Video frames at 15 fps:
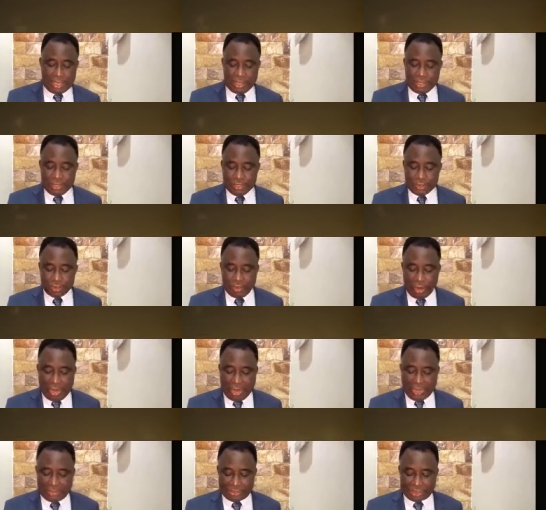A little
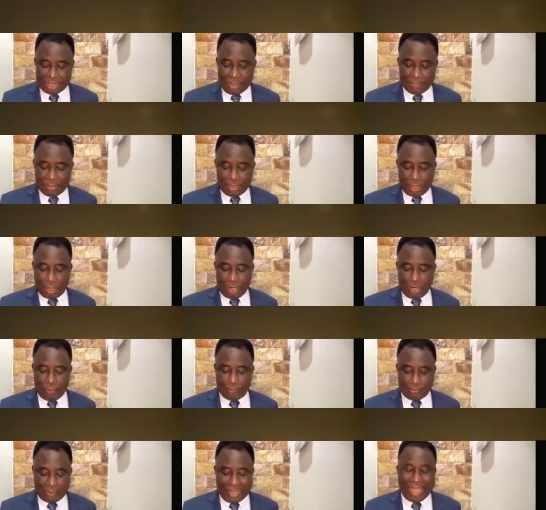one shall
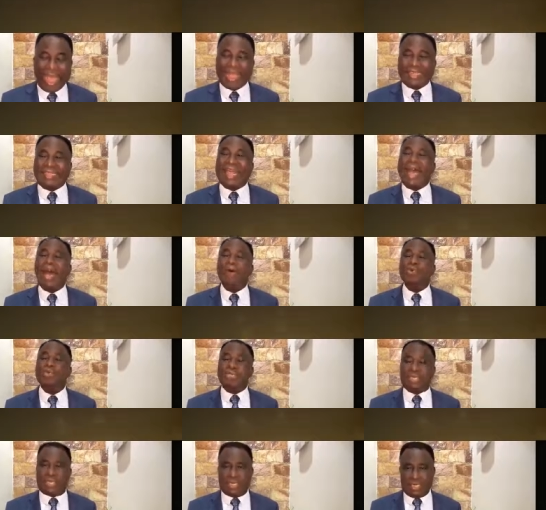become a
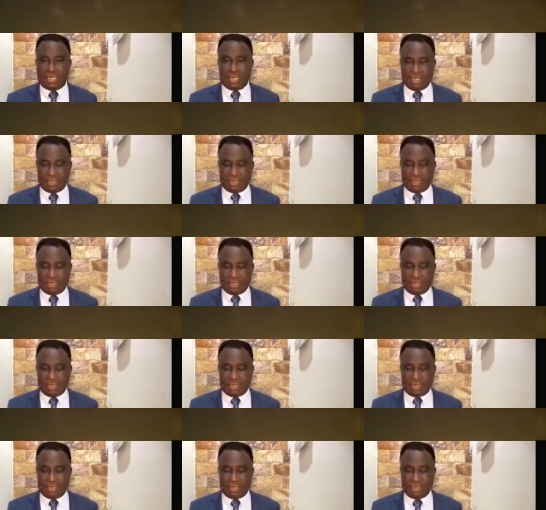thousand,